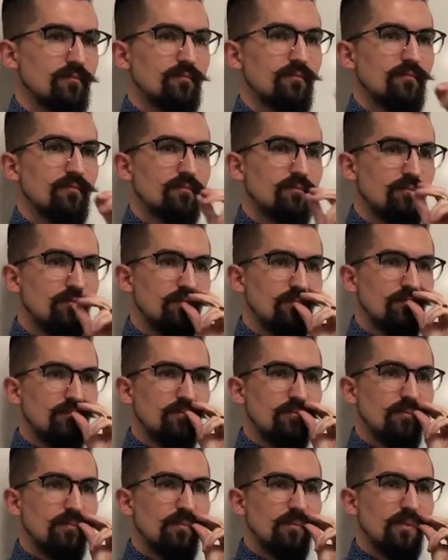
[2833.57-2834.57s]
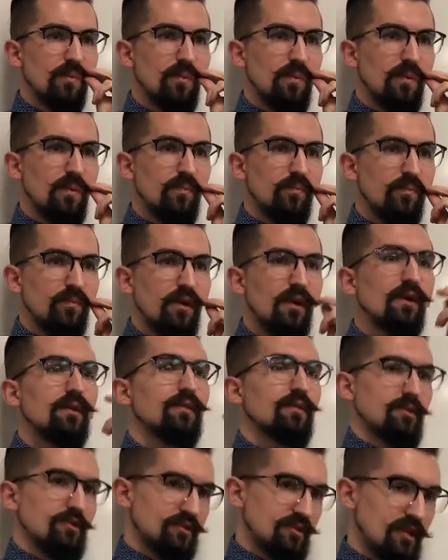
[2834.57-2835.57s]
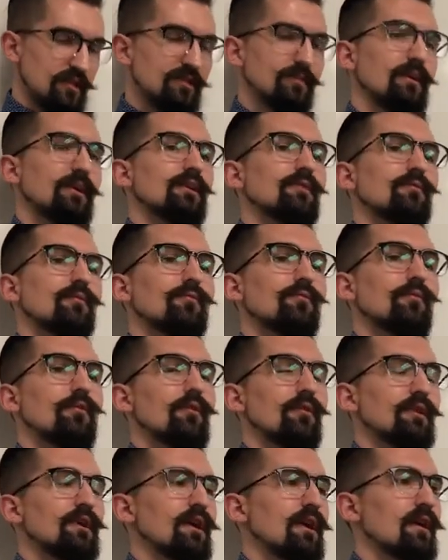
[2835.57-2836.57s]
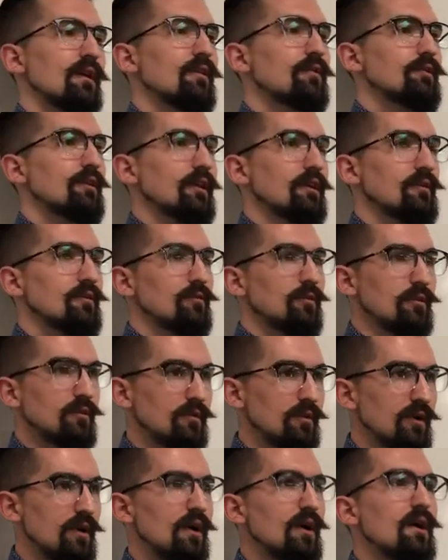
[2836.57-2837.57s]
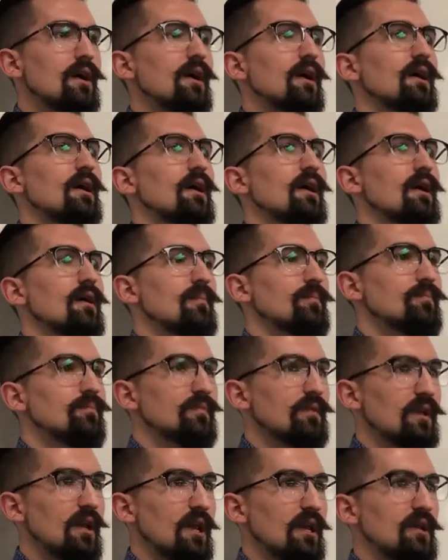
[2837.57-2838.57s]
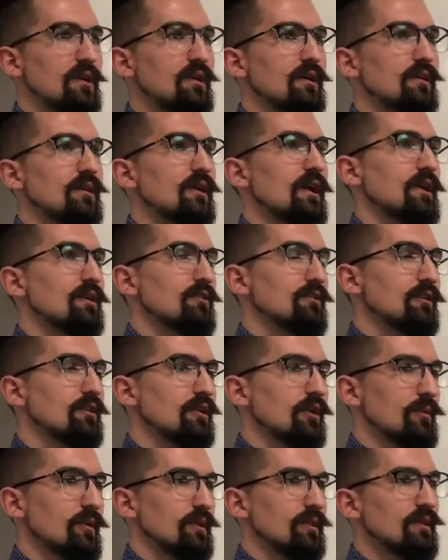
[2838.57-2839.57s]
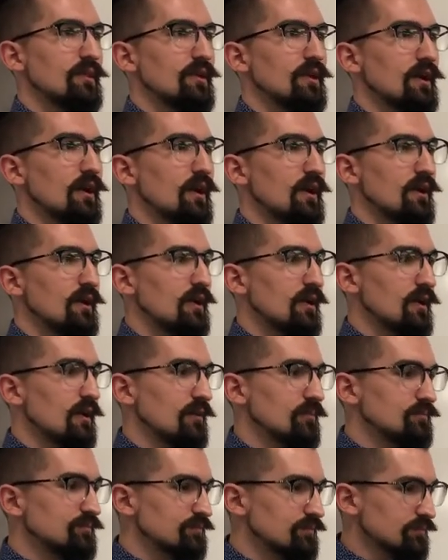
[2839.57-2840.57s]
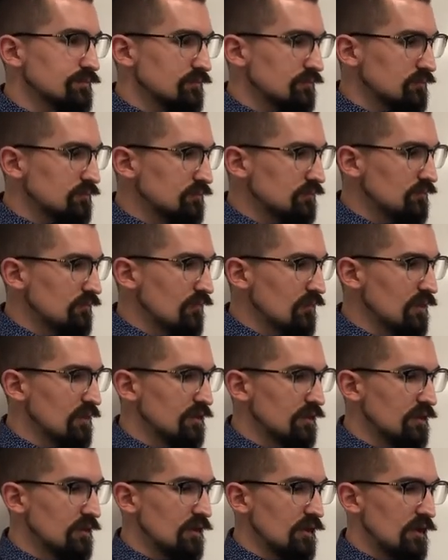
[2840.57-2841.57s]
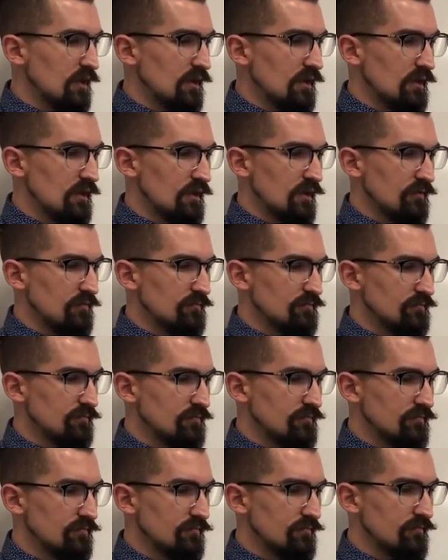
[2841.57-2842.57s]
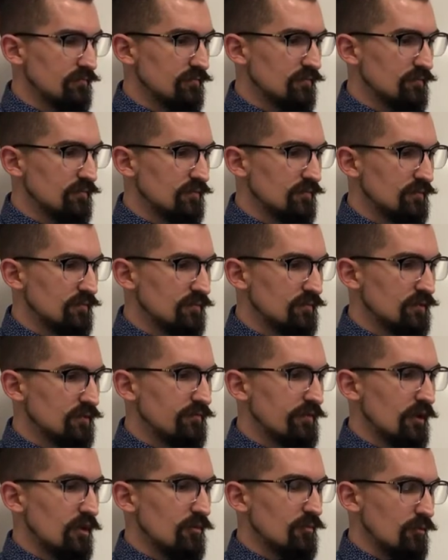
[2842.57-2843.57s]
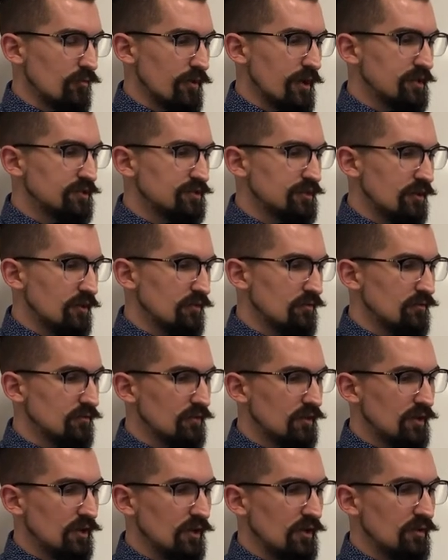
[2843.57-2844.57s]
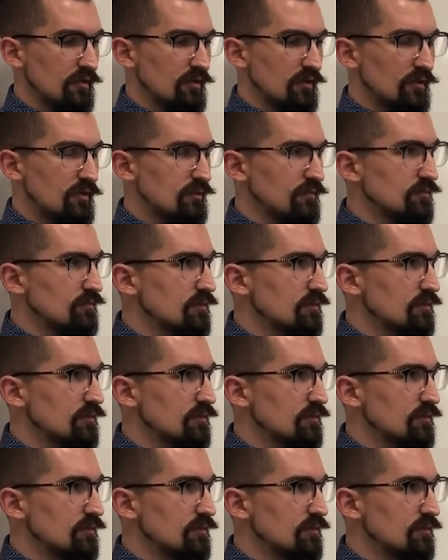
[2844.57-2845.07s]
There's a chance they might get a reward. There's a chance they might get a reward. Yeah, okay, cool. Um, and uh, yeah, you could go with the, uh, uh, the, uh, um, the variable ratio uh, uh,